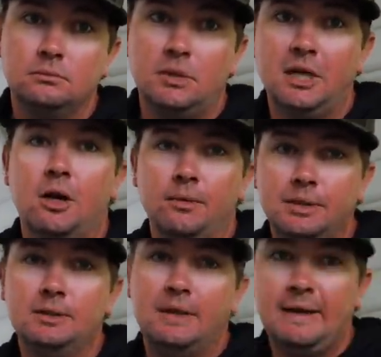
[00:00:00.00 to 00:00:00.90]
Yeah,
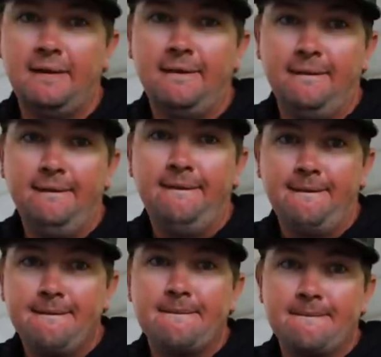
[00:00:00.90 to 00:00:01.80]
always. You're
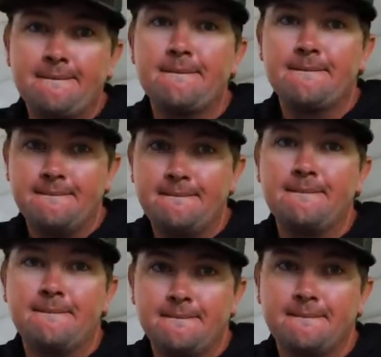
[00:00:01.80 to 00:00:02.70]
always gonna do
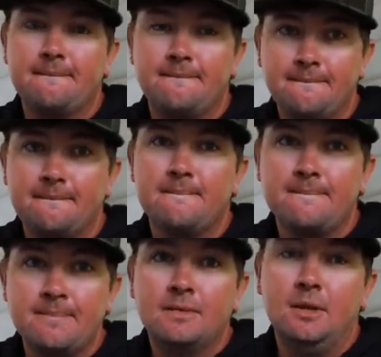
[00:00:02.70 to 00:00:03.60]
something that goes to the bottom.
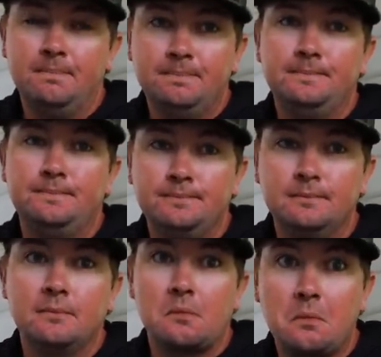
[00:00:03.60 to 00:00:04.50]
Yep.
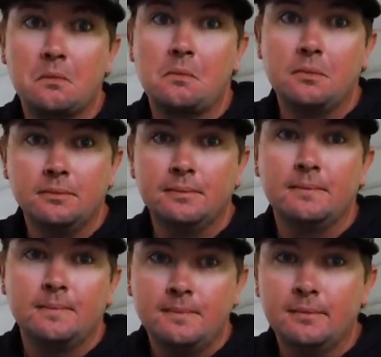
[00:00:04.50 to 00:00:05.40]
You're never gonna
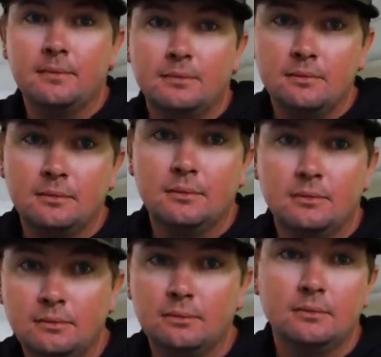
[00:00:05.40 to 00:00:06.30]
like try to
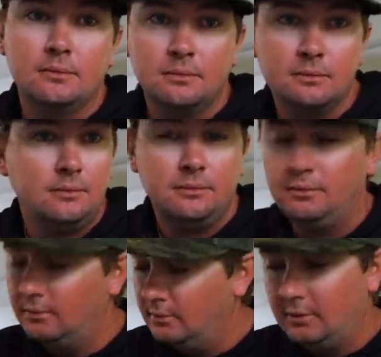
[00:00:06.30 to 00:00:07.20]
aggravate them from the top or
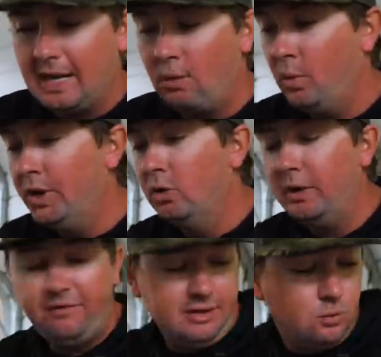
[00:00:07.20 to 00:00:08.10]
anything. I
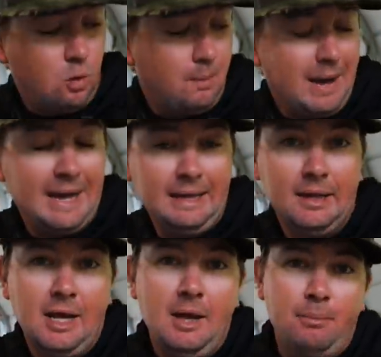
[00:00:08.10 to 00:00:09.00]
will if he won't bite,
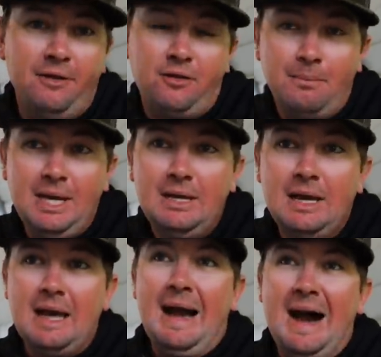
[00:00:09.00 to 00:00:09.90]
but for me,
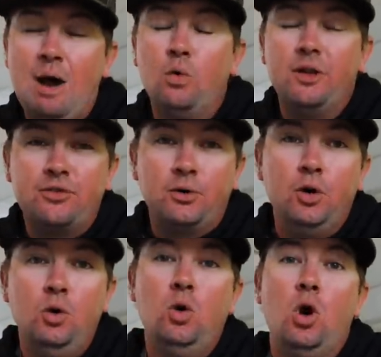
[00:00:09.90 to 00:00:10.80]
I want to
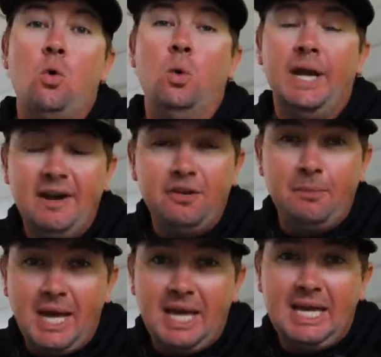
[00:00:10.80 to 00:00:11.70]
throw whatever
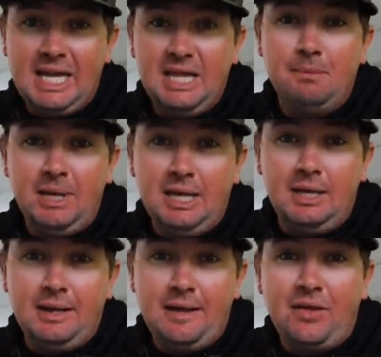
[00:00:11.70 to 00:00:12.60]
bait in the
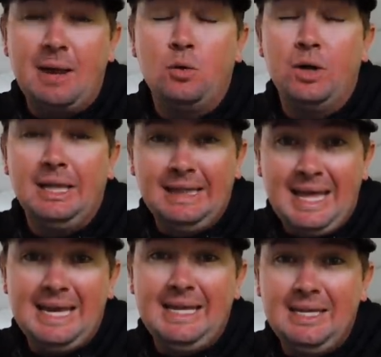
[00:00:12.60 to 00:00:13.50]
bed that I'm gonna
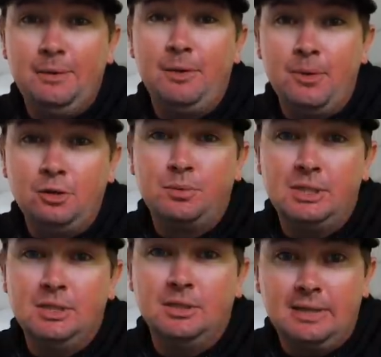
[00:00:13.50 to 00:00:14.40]
land him the most
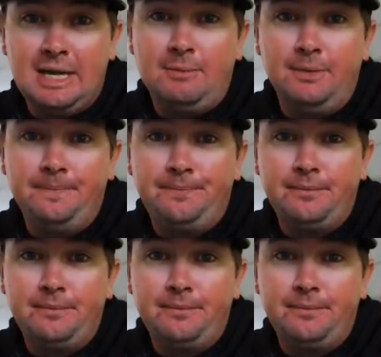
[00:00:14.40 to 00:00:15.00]
percentage of the time on.